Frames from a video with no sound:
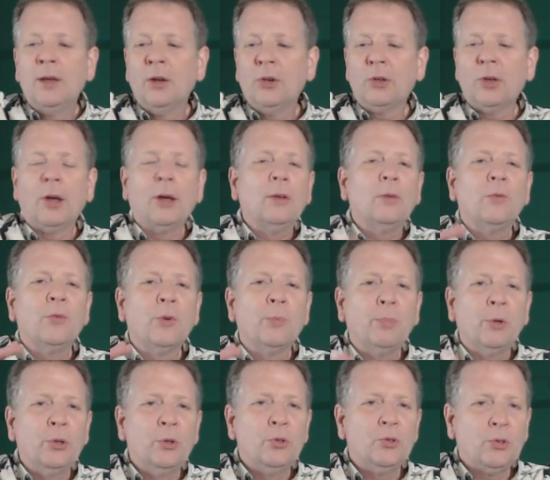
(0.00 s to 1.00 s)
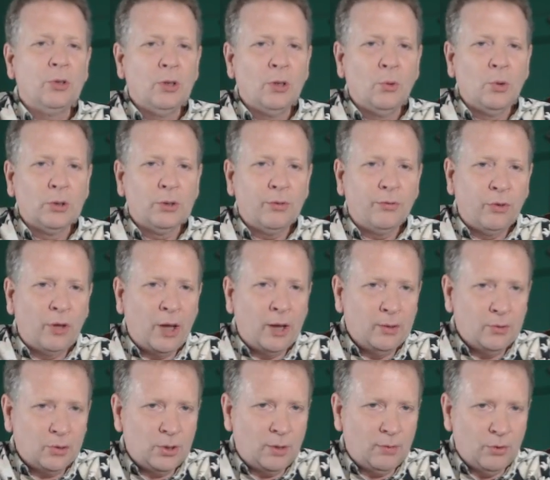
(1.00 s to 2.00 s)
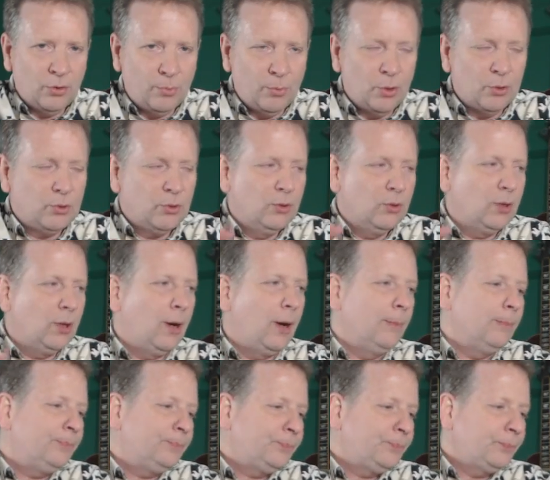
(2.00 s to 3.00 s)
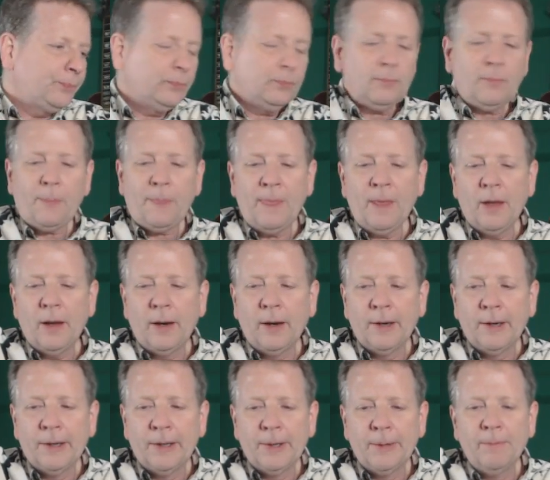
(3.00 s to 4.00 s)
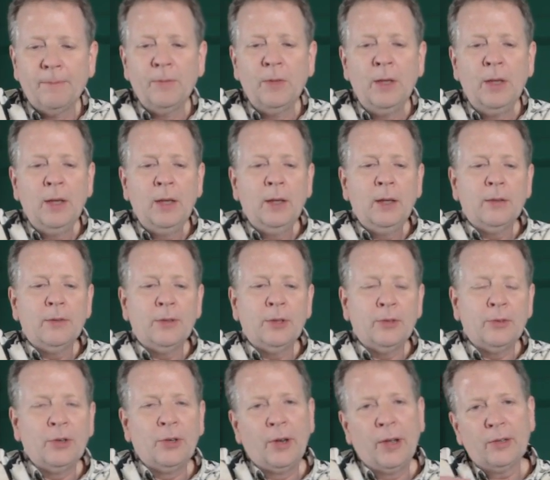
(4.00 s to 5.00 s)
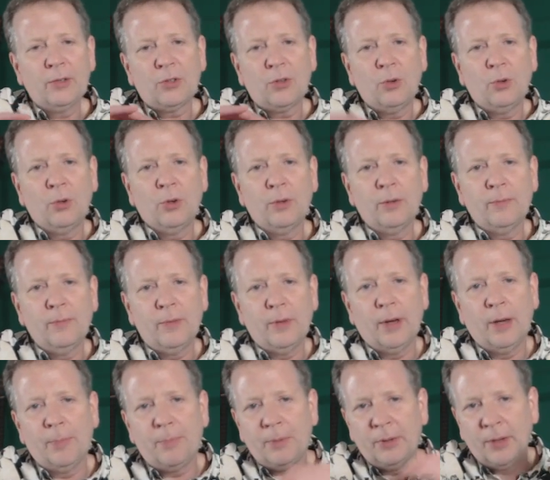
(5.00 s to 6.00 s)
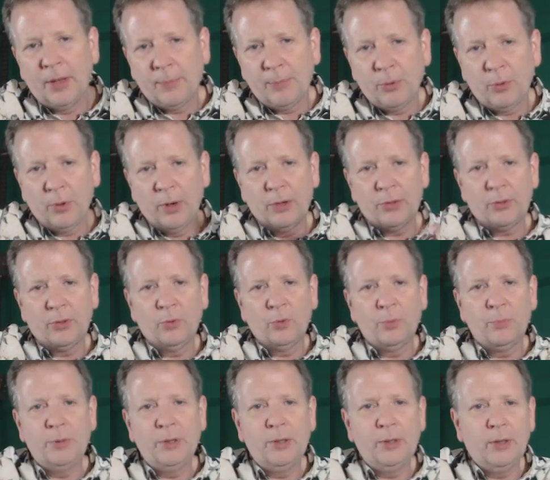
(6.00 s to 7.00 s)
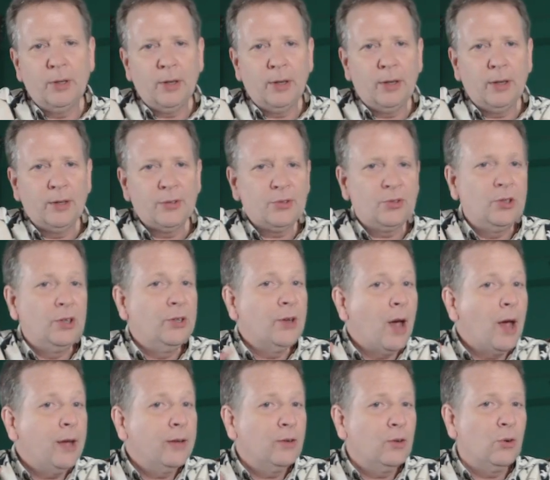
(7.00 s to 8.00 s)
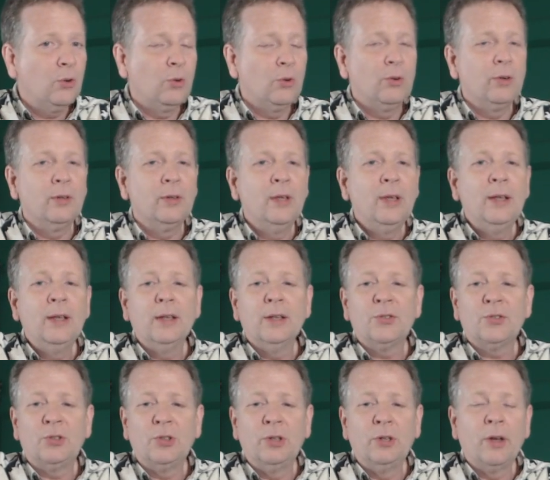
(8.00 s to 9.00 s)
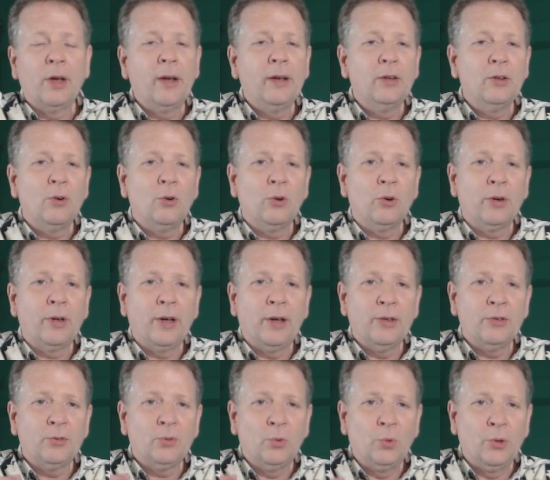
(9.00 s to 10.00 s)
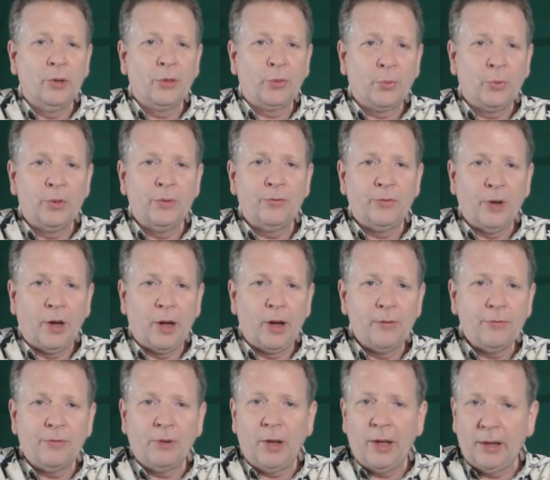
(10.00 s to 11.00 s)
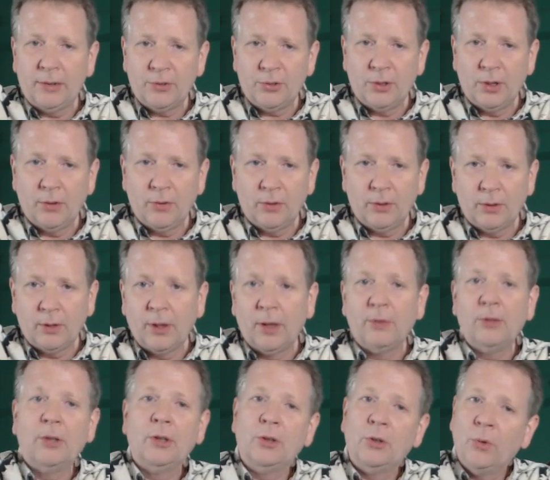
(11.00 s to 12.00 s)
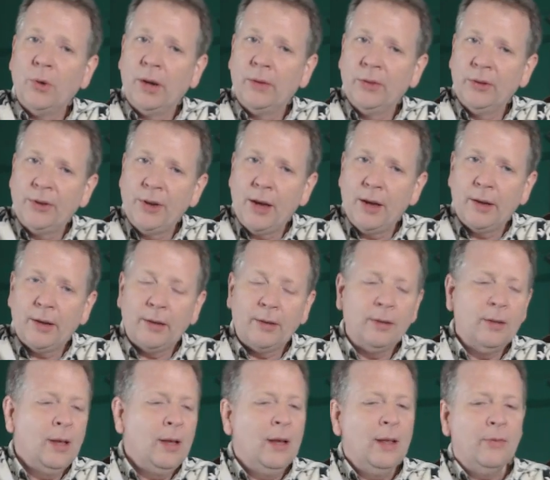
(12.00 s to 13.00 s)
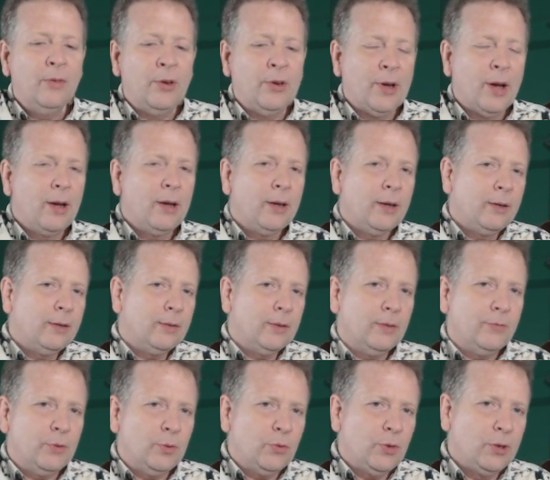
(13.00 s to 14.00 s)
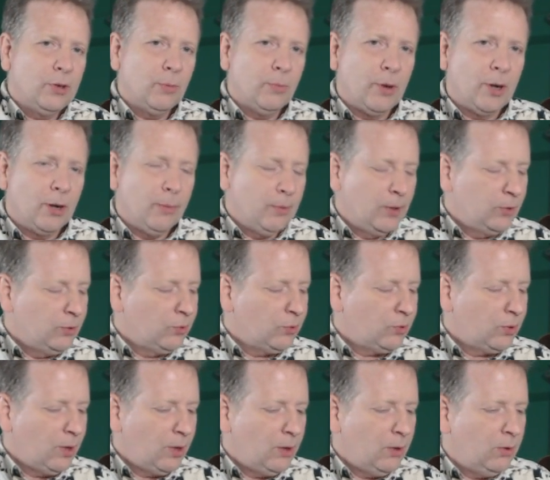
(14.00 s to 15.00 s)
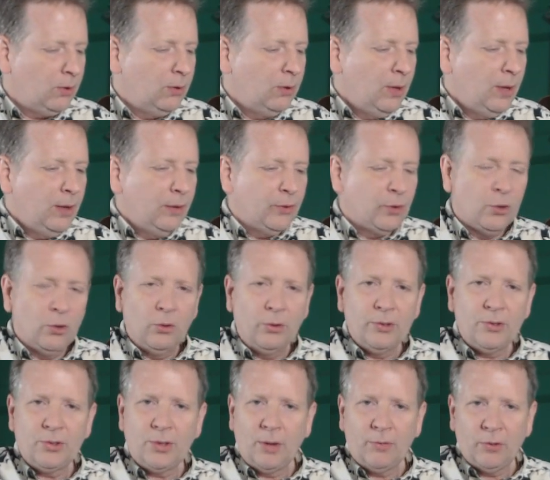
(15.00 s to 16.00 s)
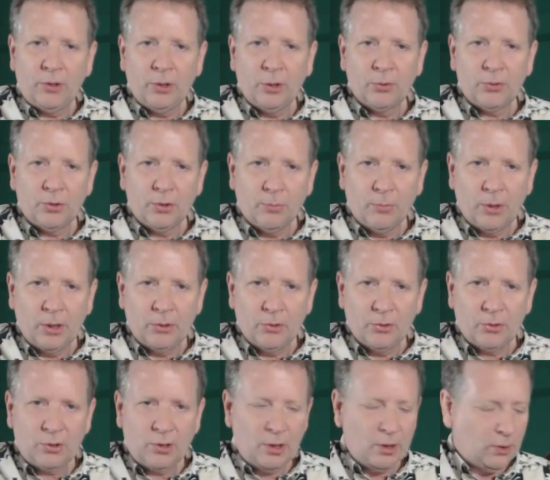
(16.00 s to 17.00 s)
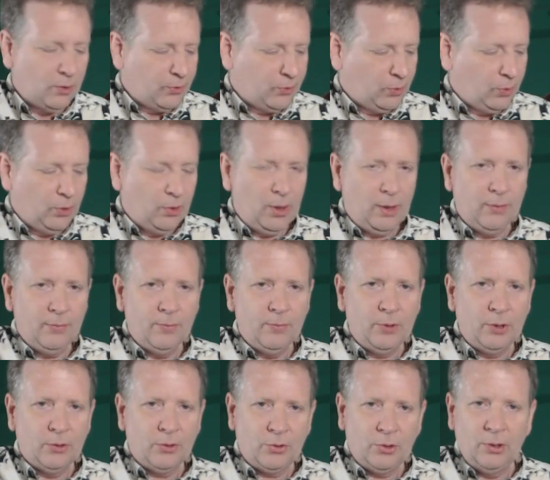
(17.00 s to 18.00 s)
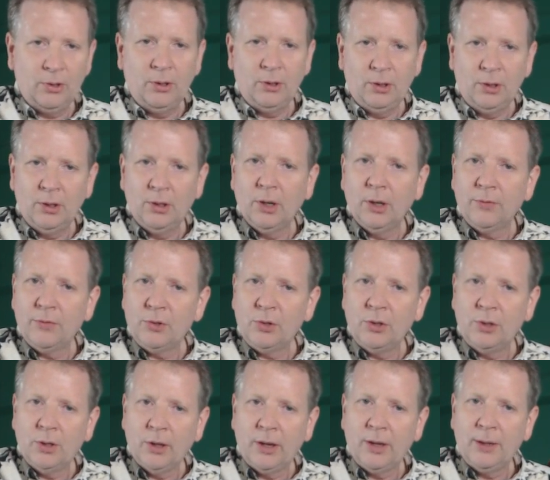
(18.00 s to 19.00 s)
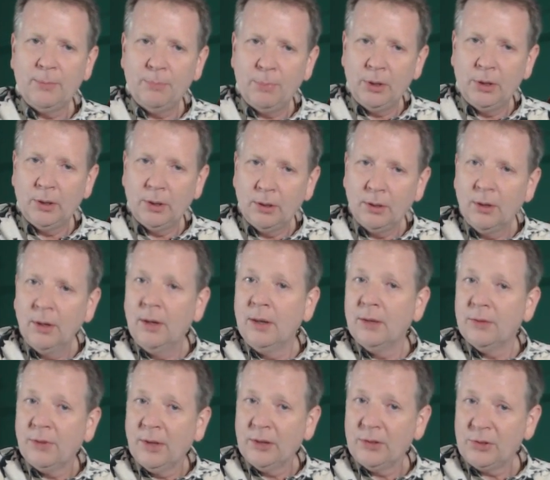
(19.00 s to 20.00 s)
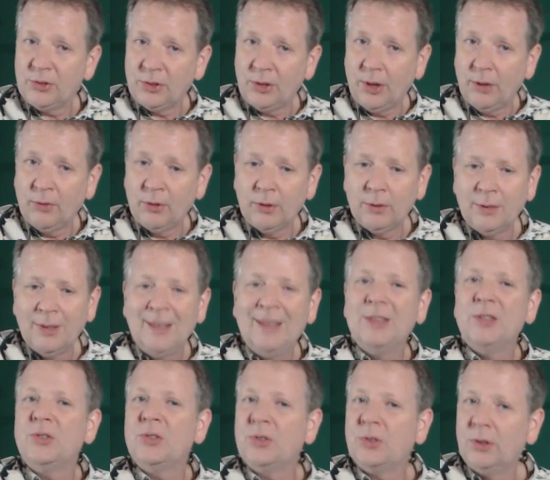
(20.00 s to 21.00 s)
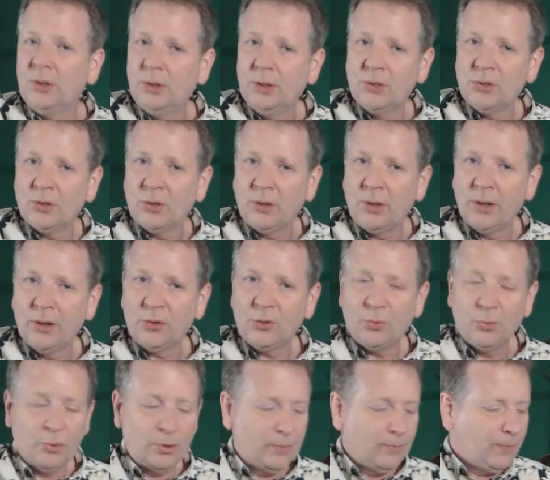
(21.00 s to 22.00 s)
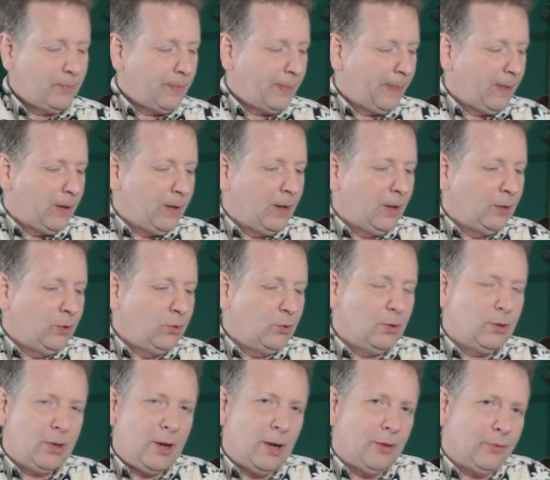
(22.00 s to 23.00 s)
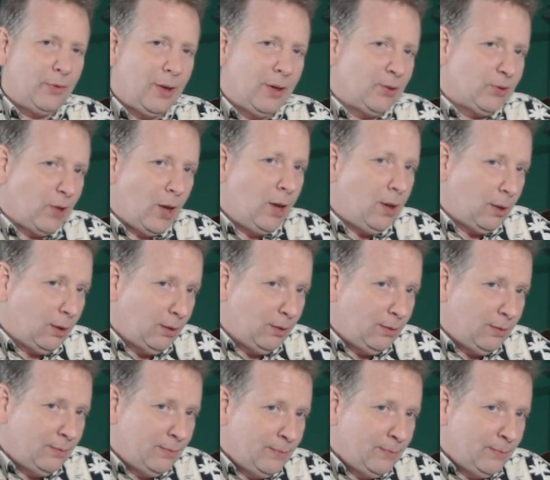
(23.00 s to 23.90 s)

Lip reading: Okay, for blues, you're going to want the flatted 7th most of the time. The next chord up in that progression would be a C9 chord. A C9 chord has 1, 3, 5, flat 7, and then you add the 9. The 9, if you think about a major scale, there are only 7 notes in a major scale. So you have C, D, E, F, G, A, B, that's 7. C is the next one, and you could count that as 8.